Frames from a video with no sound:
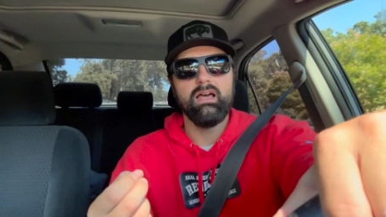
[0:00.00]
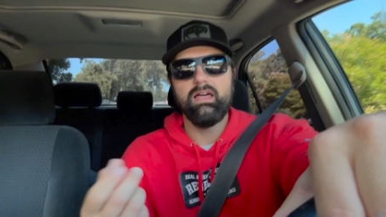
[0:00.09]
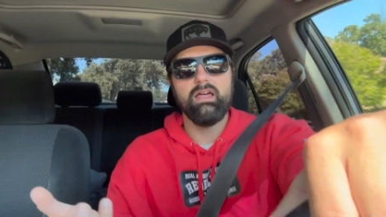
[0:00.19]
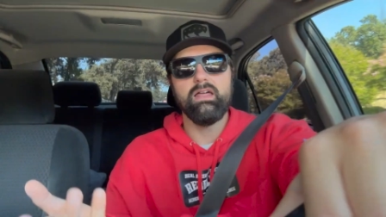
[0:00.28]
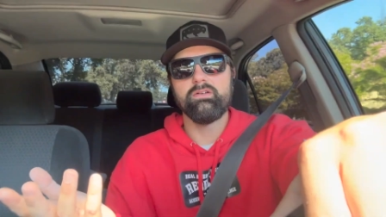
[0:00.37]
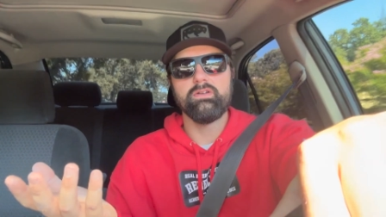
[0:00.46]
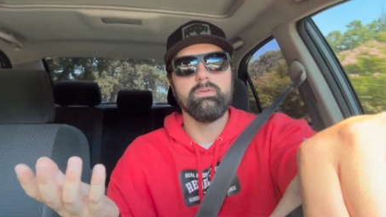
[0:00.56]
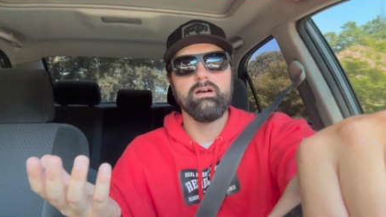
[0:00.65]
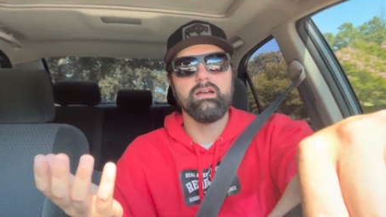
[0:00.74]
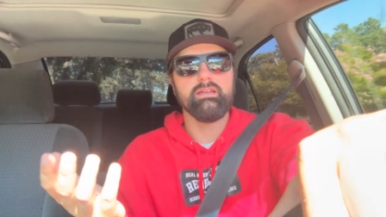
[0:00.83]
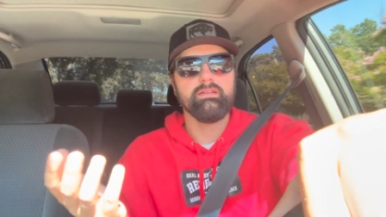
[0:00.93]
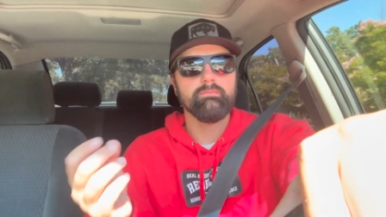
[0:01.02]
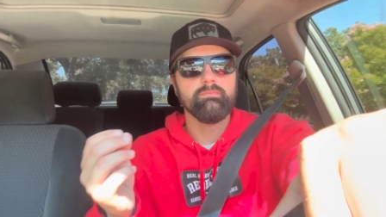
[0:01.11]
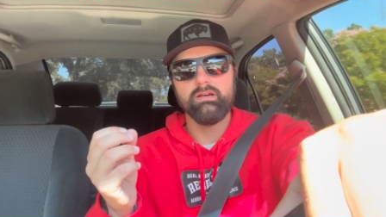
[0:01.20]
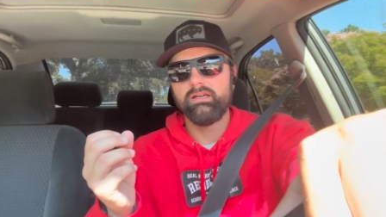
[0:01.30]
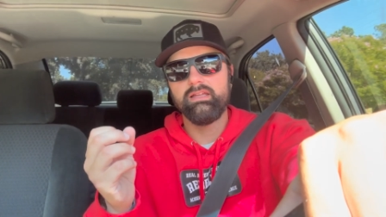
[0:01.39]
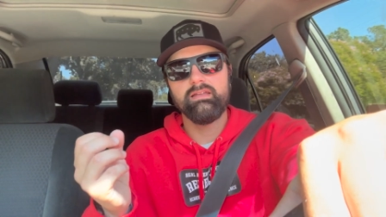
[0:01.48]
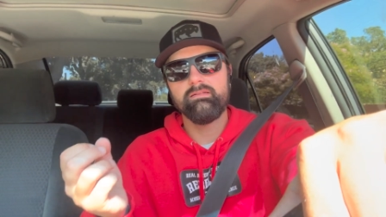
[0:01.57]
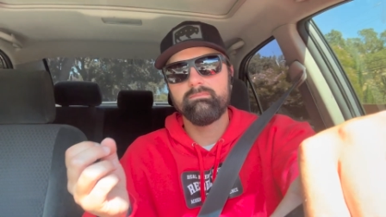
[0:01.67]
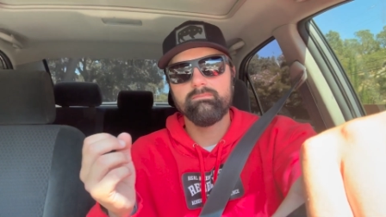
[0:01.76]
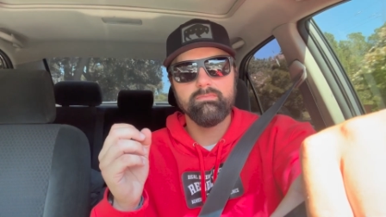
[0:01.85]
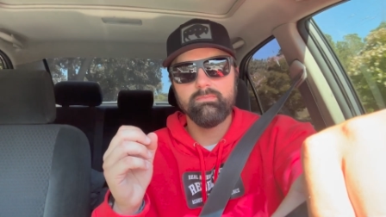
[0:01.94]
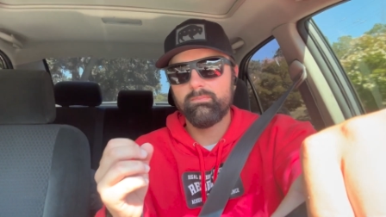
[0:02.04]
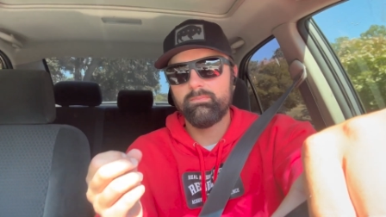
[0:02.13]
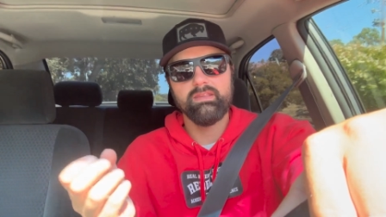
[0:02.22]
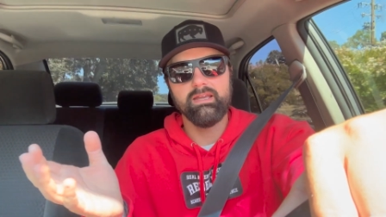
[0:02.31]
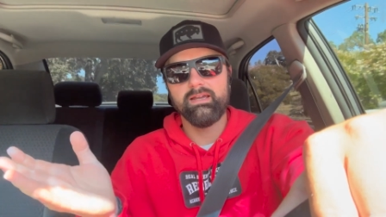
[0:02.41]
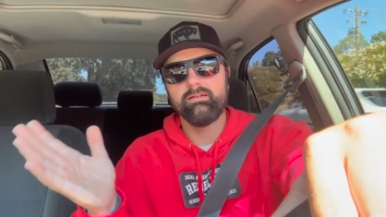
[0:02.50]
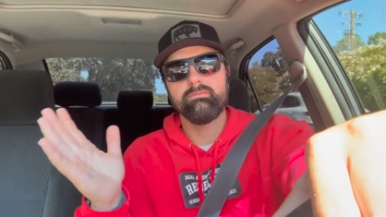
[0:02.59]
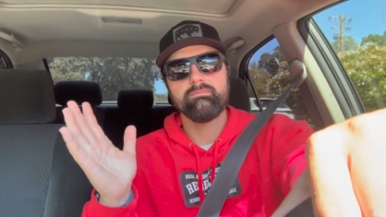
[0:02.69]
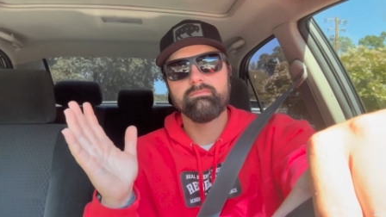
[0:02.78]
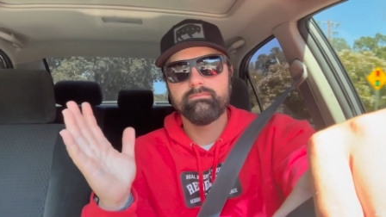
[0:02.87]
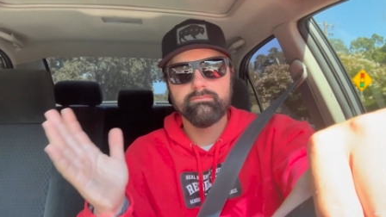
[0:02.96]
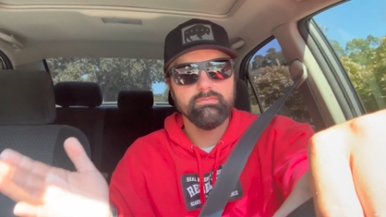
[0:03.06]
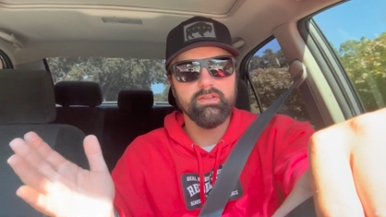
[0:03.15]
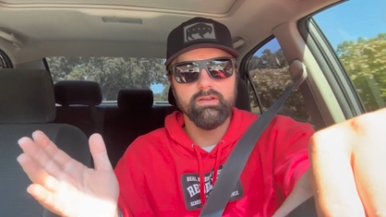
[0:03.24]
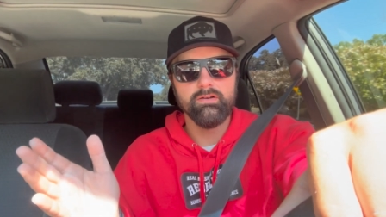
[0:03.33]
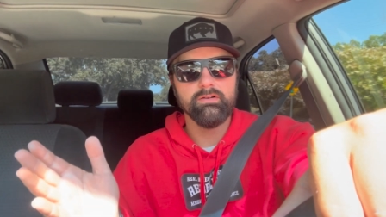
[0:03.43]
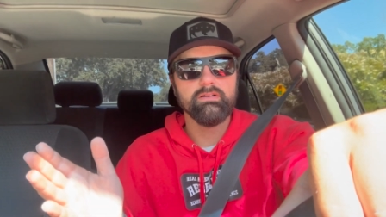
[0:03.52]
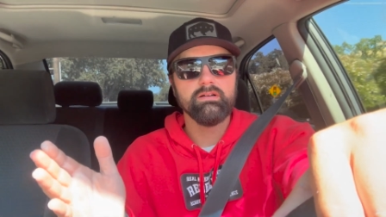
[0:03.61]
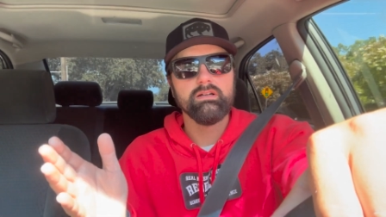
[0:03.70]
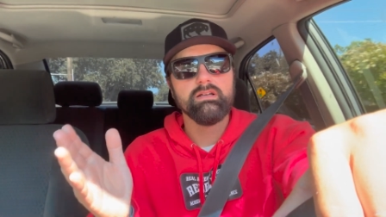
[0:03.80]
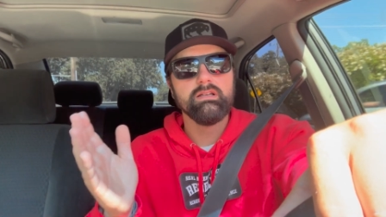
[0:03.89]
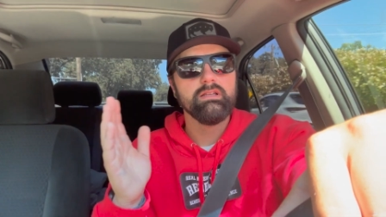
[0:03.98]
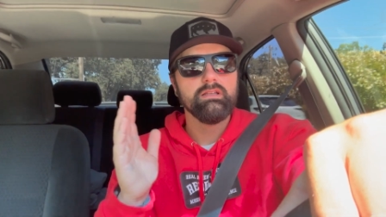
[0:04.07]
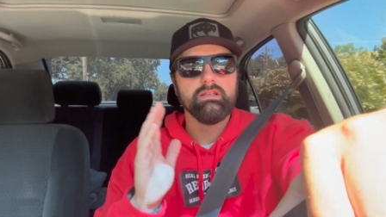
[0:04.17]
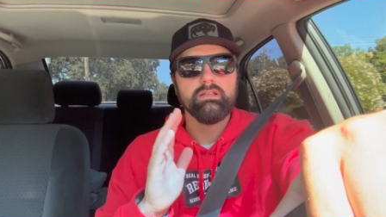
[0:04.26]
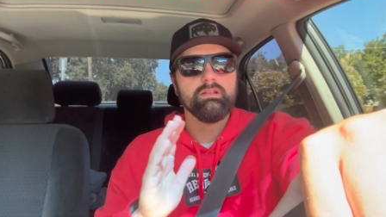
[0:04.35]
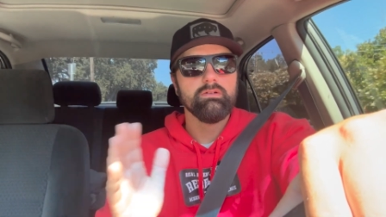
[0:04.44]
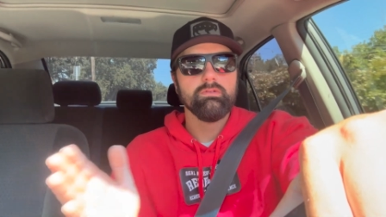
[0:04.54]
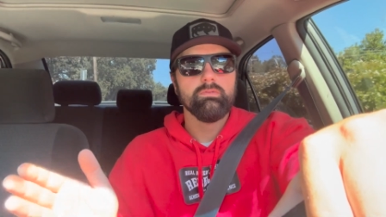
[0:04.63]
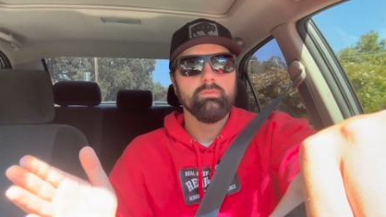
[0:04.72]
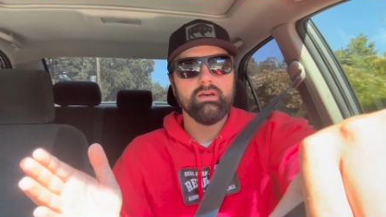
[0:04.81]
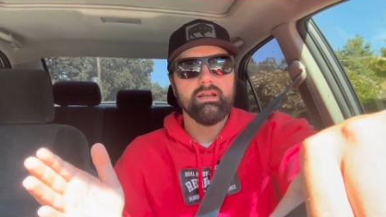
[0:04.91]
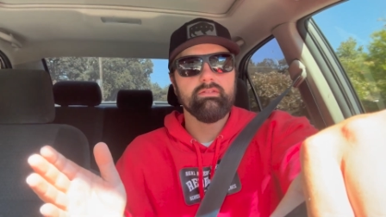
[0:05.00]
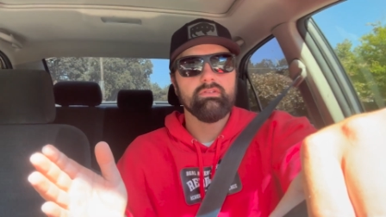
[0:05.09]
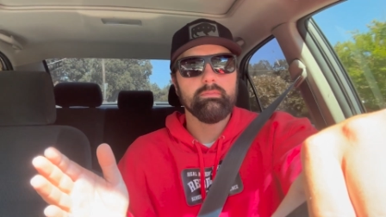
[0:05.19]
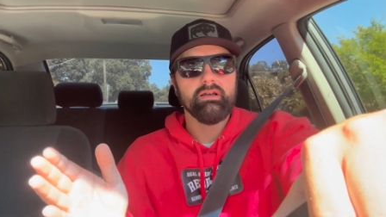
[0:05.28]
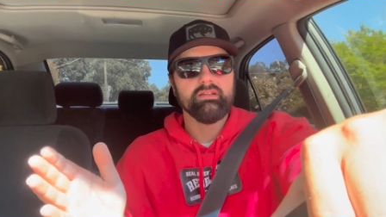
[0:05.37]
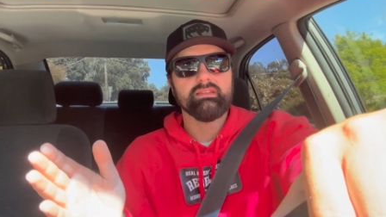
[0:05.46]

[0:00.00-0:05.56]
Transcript: I, I don't know why, but yeah. So whatever about